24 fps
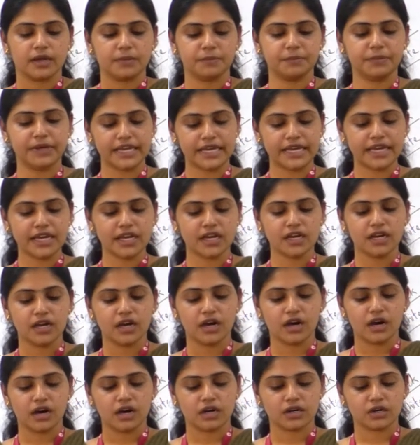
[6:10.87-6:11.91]
B.
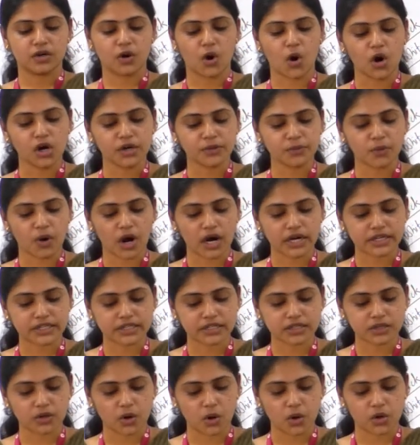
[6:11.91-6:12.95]
Cold
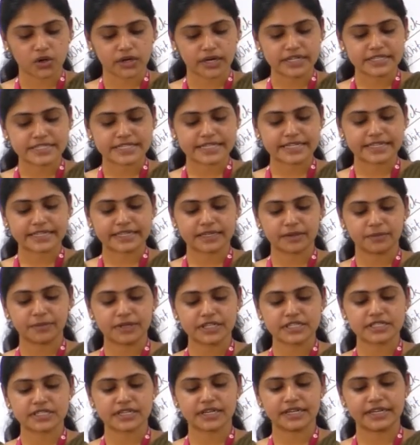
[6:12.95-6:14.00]
water corals
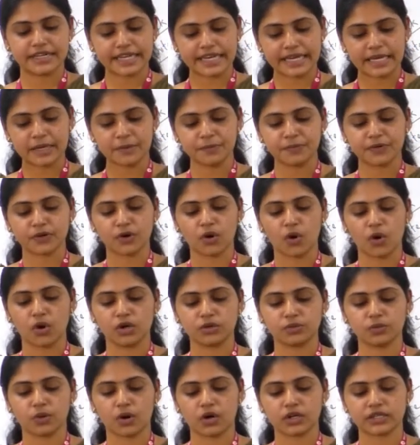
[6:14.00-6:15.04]
inhabit deep cold
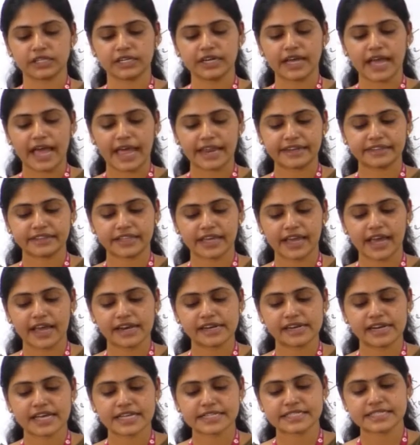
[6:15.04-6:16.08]
water and they are
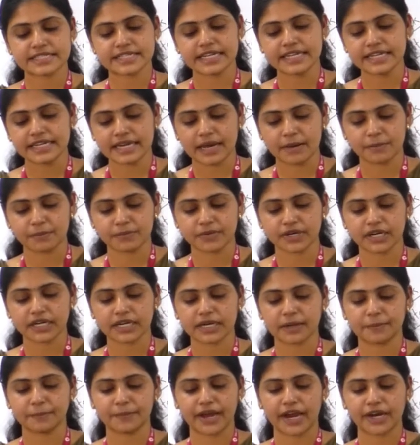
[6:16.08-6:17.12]
less in number
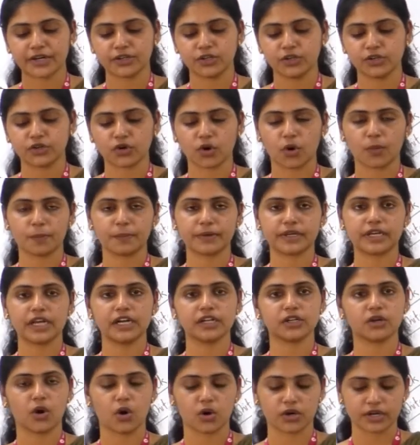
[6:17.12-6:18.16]
compared to tropical
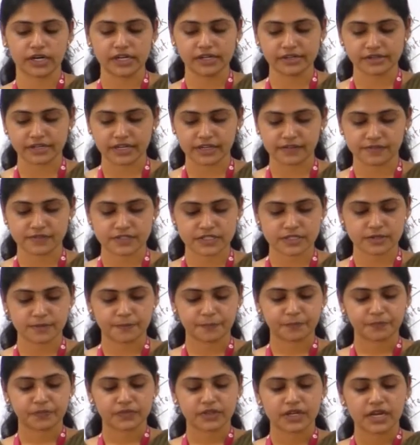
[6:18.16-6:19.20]
coral reefs.
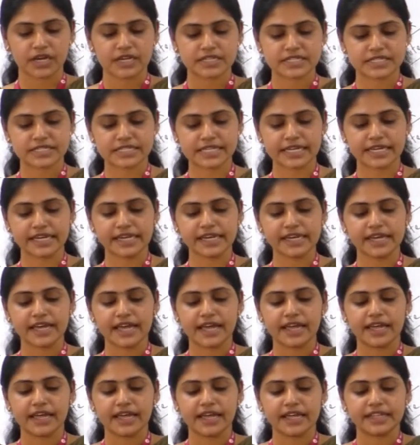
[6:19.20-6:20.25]
C.
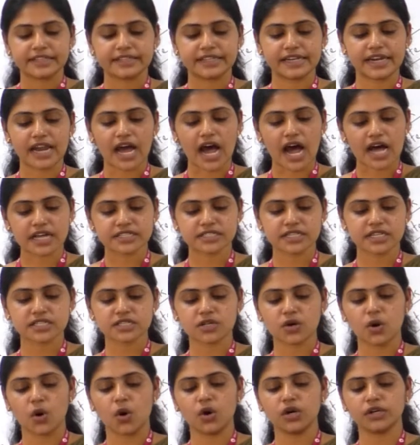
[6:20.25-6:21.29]
The
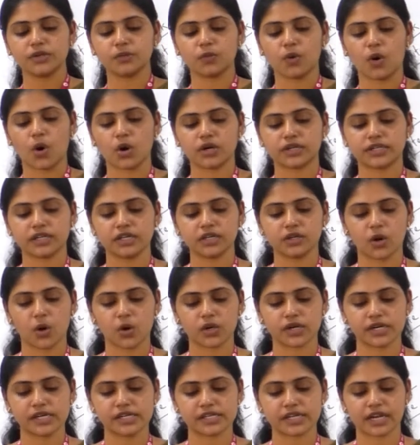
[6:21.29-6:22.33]
largest cold water
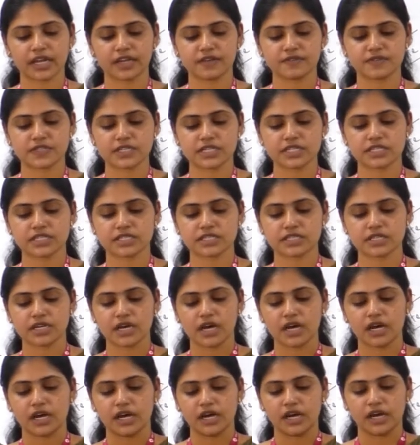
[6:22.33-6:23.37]
coral reefs is
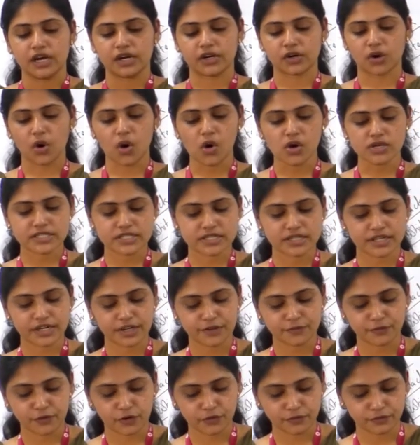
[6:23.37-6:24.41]
Røst
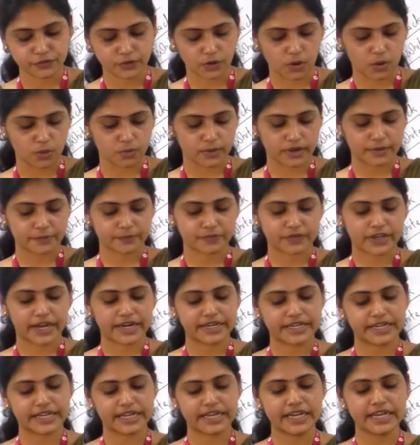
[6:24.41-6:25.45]
Reef of Norway,
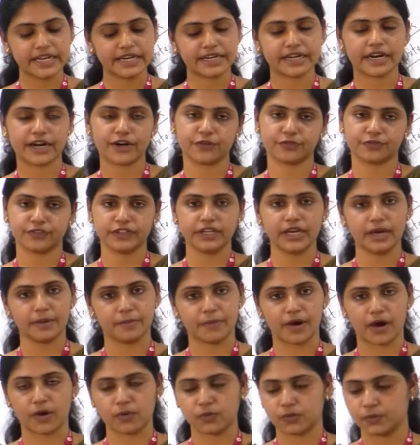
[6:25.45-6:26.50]
and D, none of the
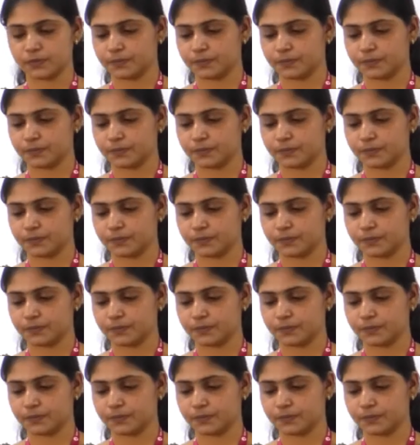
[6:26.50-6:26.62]
above.